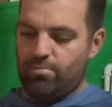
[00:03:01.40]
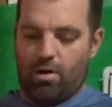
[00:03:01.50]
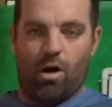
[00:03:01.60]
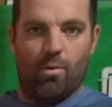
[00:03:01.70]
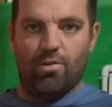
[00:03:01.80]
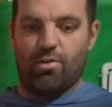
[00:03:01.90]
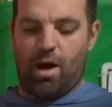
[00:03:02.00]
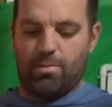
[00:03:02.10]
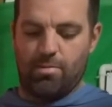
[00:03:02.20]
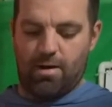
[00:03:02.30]
Always
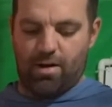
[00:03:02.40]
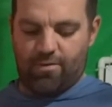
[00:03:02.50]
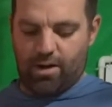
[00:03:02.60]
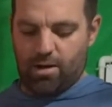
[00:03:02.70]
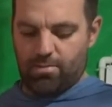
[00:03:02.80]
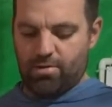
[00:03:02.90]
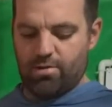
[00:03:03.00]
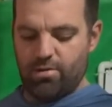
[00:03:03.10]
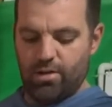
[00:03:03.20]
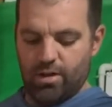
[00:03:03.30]
grab some F-amps,
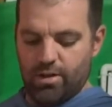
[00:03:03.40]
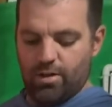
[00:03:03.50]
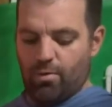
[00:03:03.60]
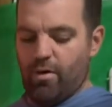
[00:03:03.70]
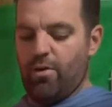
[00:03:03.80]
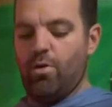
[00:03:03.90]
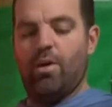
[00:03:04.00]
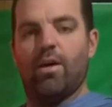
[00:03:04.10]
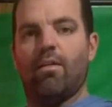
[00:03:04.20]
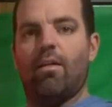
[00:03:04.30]
whether you
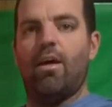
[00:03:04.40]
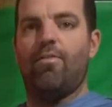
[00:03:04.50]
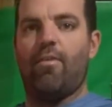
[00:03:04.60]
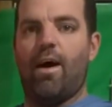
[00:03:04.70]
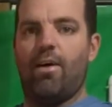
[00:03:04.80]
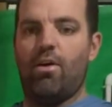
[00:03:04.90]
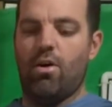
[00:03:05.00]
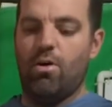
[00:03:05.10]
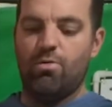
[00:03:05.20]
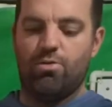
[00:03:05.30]
get lay flat
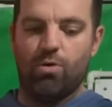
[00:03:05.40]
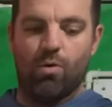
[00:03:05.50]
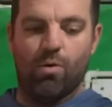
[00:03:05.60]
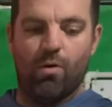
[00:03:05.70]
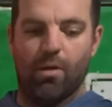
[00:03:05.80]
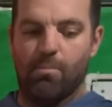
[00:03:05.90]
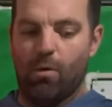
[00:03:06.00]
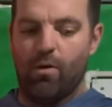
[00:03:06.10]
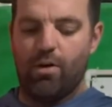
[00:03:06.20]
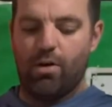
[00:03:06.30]
nodes or the
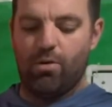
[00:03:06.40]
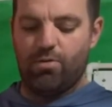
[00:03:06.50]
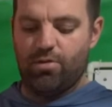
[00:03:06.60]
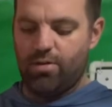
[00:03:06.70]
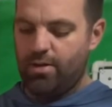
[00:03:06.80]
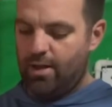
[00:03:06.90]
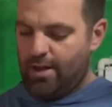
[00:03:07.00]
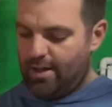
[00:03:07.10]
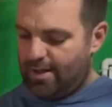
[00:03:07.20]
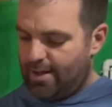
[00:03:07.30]
bullet nodes,
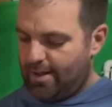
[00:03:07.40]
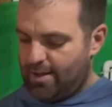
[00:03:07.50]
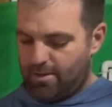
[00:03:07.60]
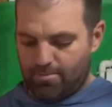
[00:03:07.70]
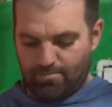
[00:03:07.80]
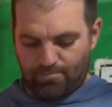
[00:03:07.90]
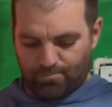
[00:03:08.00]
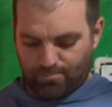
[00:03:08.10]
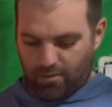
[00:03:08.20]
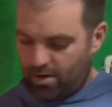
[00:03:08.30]

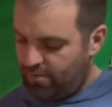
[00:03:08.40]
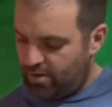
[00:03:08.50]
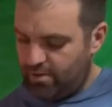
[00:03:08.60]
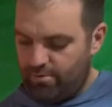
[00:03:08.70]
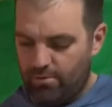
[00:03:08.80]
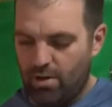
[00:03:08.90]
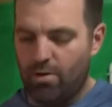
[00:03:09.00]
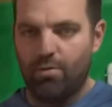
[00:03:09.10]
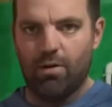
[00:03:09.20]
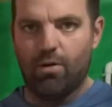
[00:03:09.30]
and then, you know,
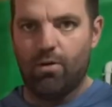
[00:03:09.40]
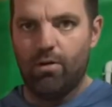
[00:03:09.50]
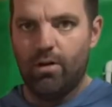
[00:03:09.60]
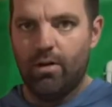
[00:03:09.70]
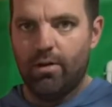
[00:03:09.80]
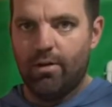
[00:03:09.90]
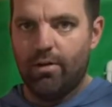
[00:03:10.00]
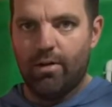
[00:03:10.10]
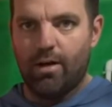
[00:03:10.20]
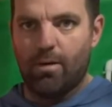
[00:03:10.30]
little
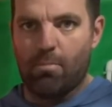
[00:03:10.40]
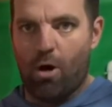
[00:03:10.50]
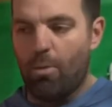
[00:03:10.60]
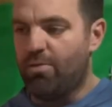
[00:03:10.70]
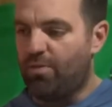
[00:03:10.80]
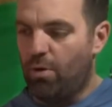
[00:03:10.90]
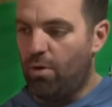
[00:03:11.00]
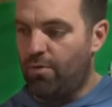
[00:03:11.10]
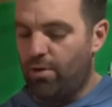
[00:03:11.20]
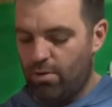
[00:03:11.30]
bulbs.
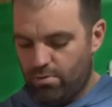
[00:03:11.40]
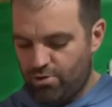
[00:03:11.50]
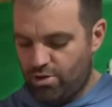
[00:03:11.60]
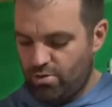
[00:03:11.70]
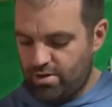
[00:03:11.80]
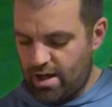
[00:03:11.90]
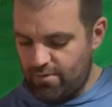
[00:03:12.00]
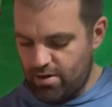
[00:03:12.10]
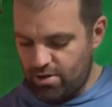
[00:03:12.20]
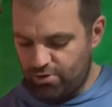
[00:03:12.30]
If you choose to have
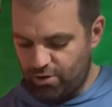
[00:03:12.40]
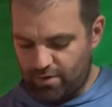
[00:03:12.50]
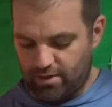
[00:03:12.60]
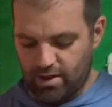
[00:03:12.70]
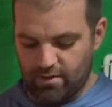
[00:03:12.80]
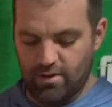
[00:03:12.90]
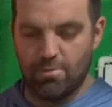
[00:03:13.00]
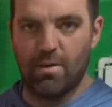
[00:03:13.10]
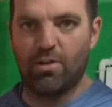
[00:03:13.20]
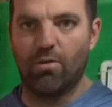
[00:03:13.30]
those, you'll have to get these
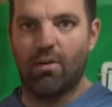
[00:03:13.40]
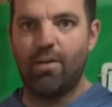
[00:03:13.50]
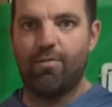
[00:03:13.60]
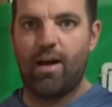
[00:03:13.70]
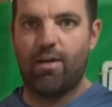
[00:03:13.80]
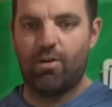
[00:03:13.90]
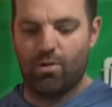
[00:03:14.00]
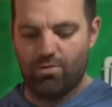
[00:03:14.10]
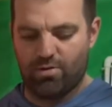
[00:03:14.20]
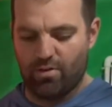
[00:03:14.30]
special lay flat
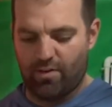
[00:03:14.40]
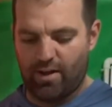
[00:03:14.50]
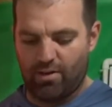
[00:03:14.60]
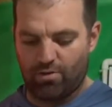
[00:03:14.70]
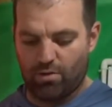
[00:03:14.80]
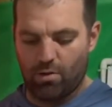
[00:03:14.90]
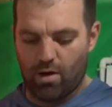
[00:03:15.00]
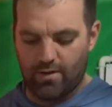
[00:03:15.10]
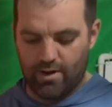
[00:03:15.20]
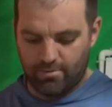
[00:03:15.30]
nodes so that they can screw on
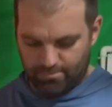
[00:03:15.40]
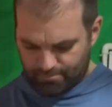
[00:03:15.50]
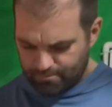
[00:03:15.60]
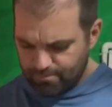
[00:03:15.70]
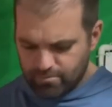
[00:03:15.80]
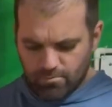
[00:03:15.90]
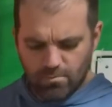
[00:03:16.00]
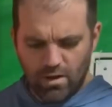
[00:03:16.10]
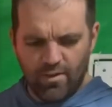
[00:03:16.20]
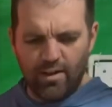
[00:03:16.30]
there.
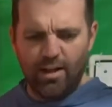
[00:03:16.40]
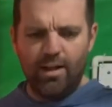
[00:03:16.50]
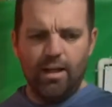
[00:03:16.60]
And then